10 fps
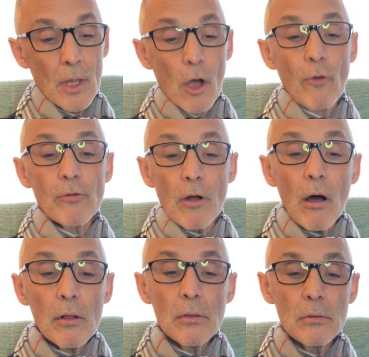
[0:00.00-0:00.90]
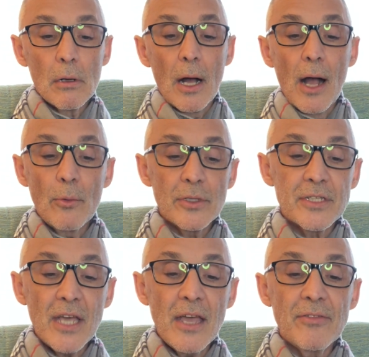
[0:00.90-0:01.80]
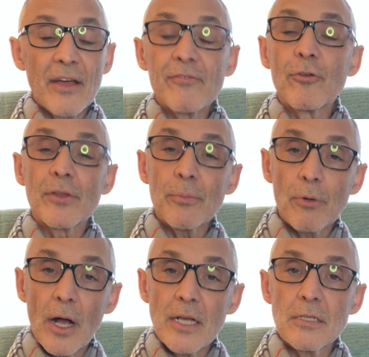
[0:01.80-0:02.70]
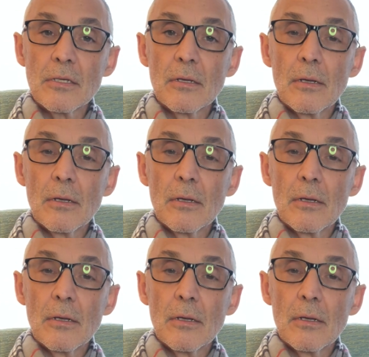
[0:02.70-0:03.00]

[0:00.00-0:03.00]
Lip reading: overall, I would say that for the price,